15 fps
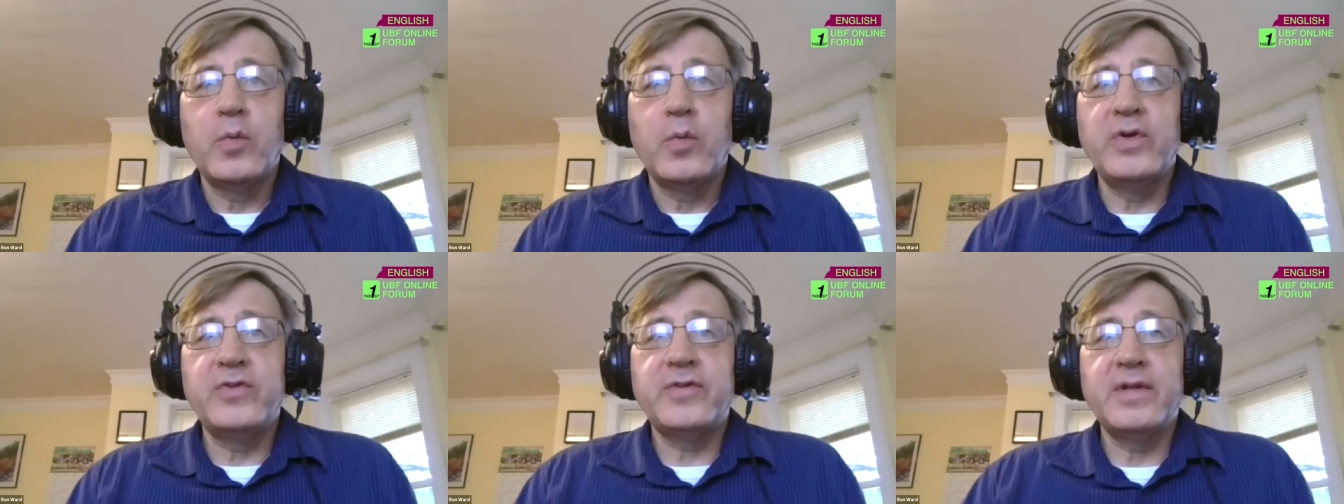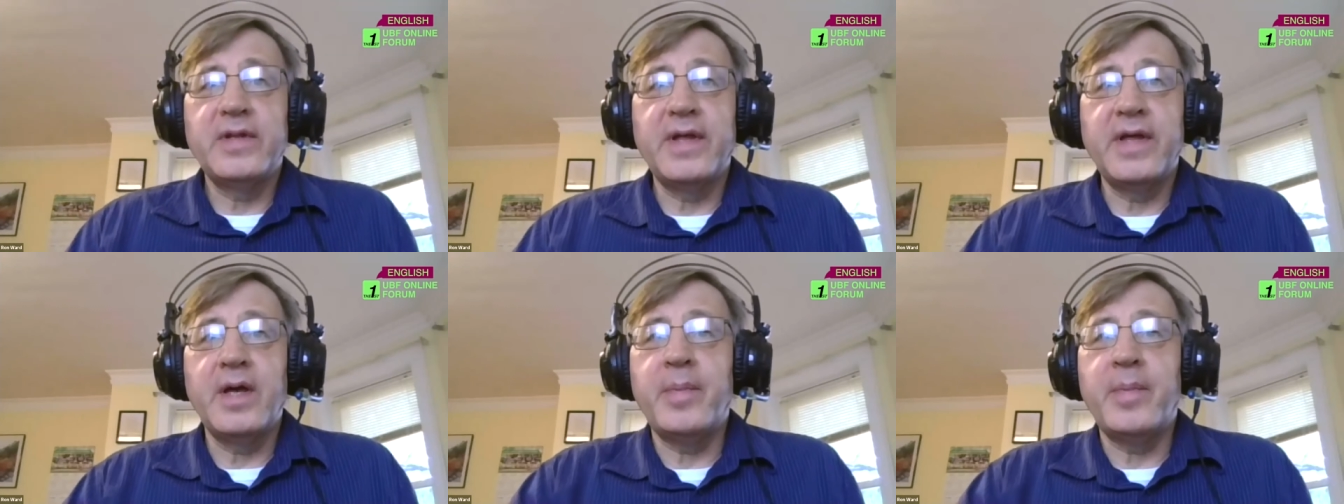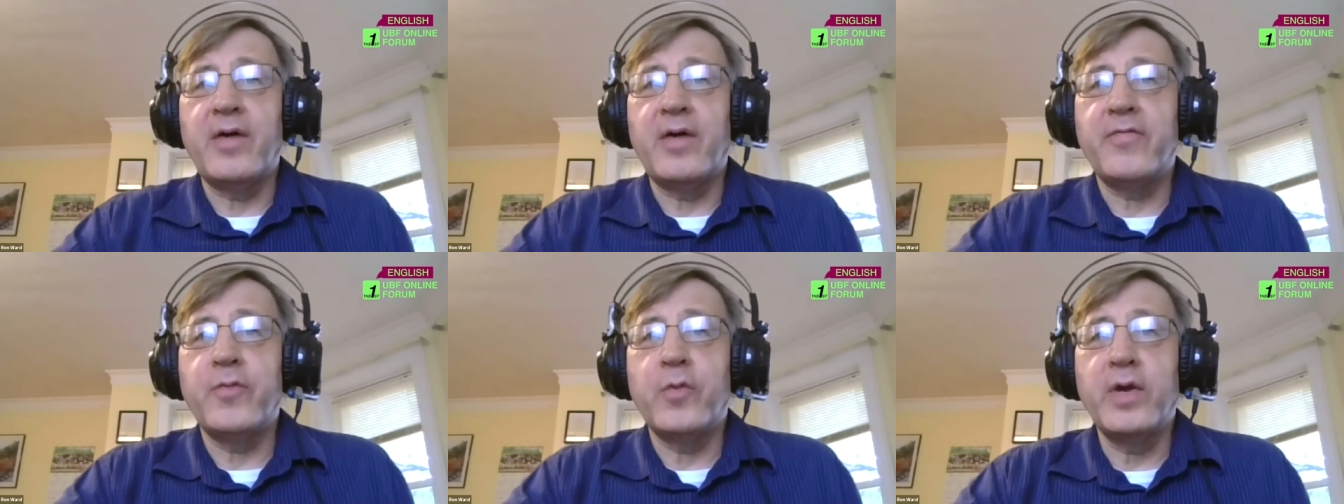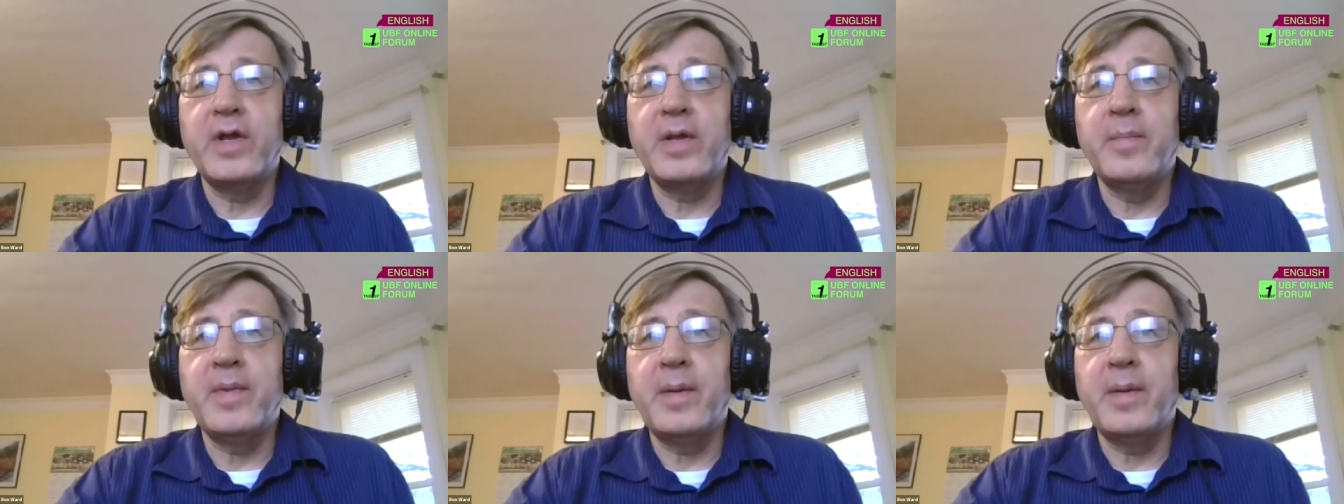Recently, about
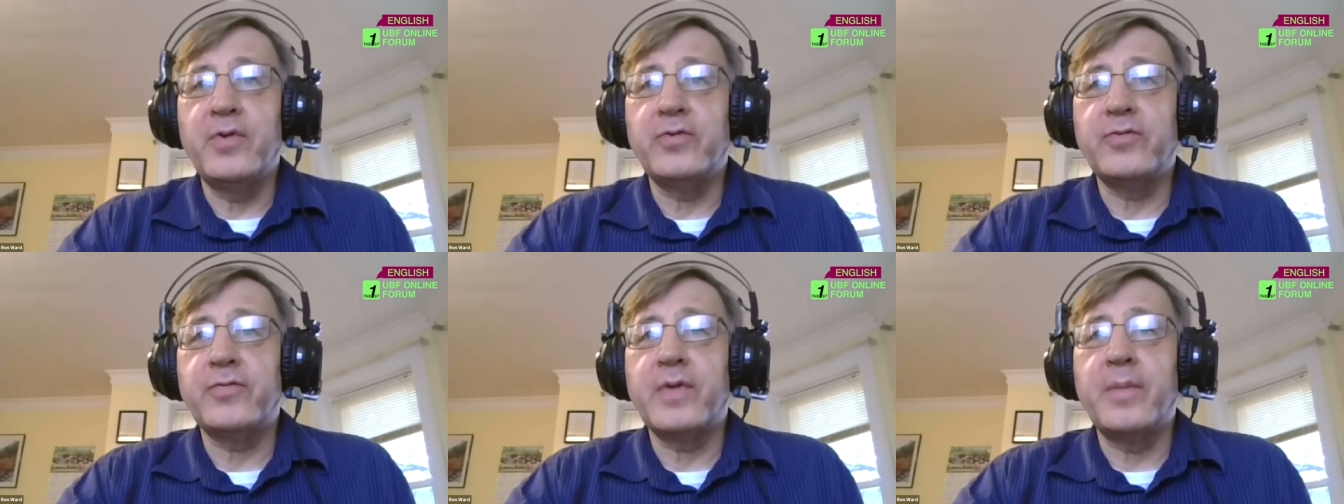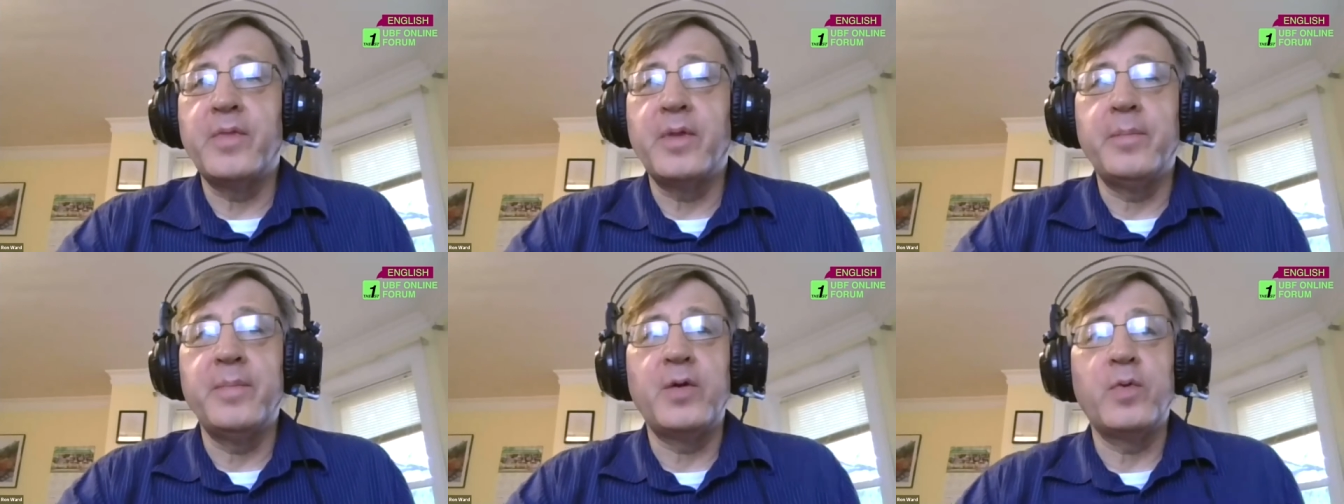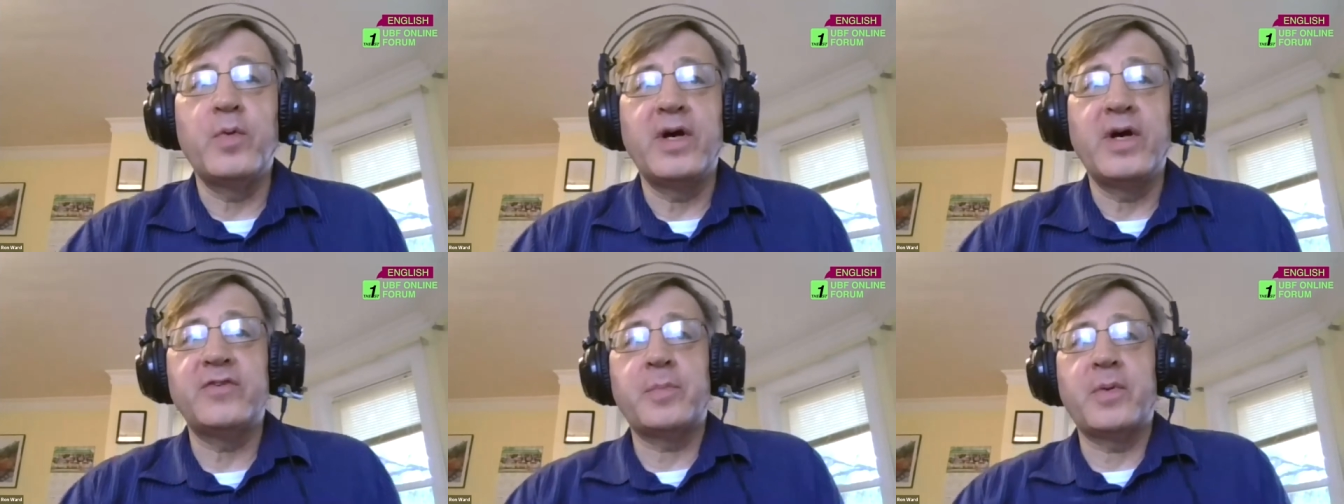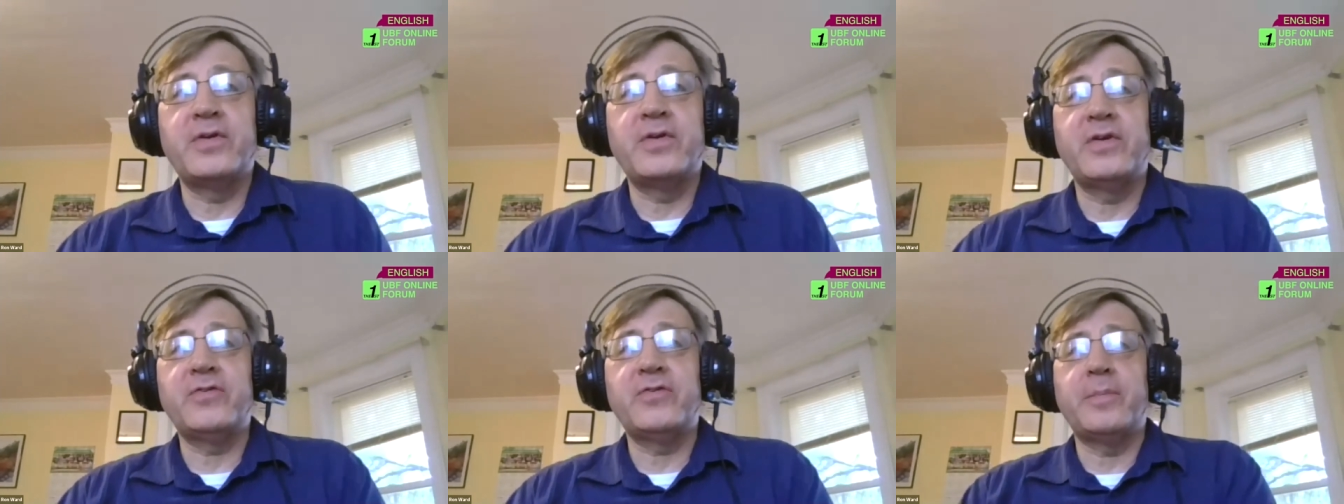40 members from the Midwest
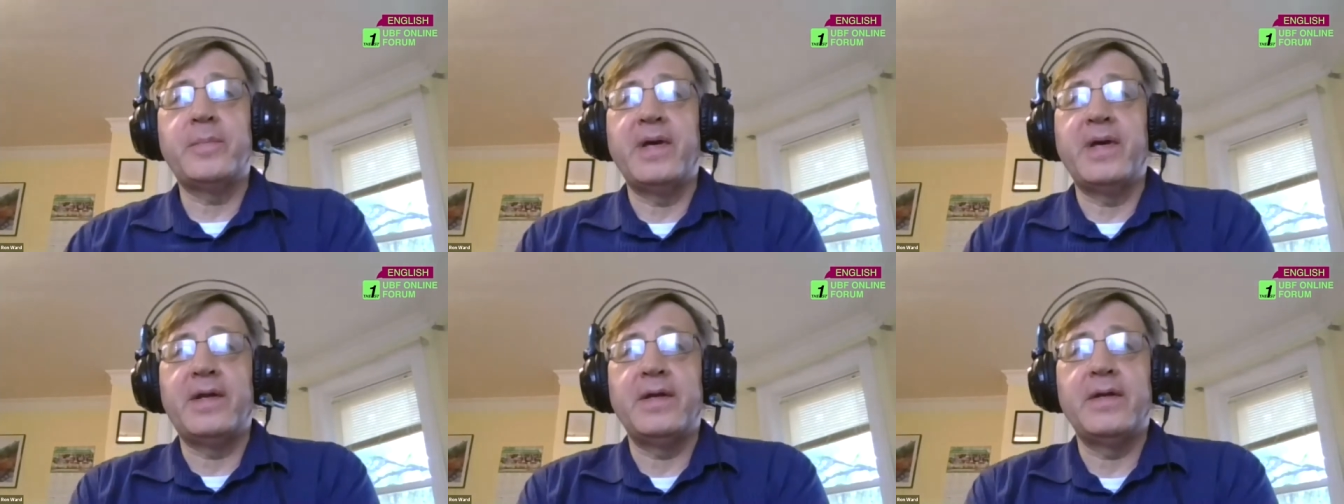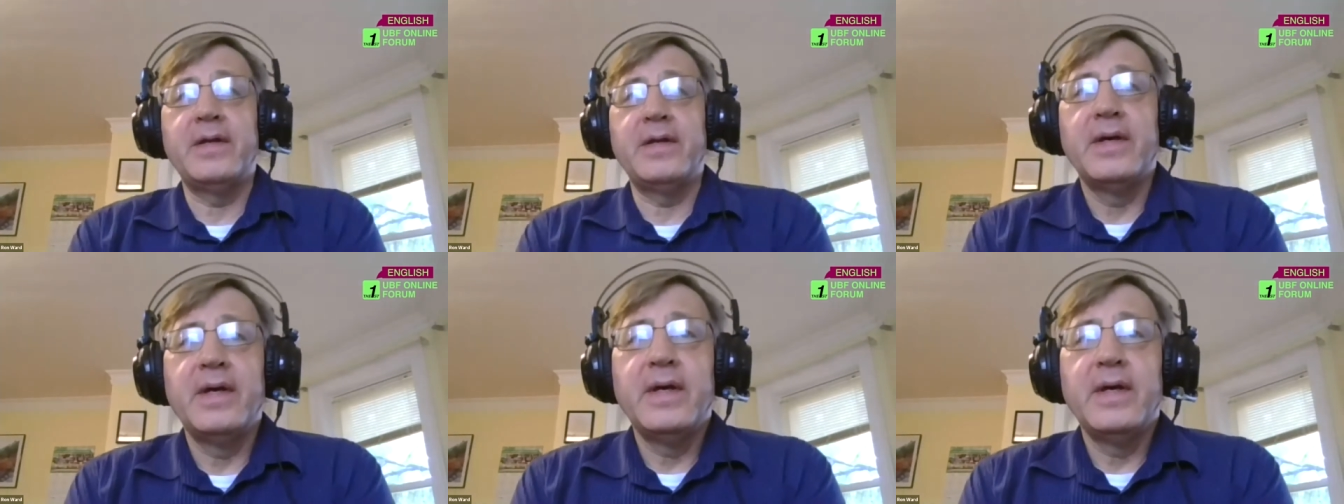participated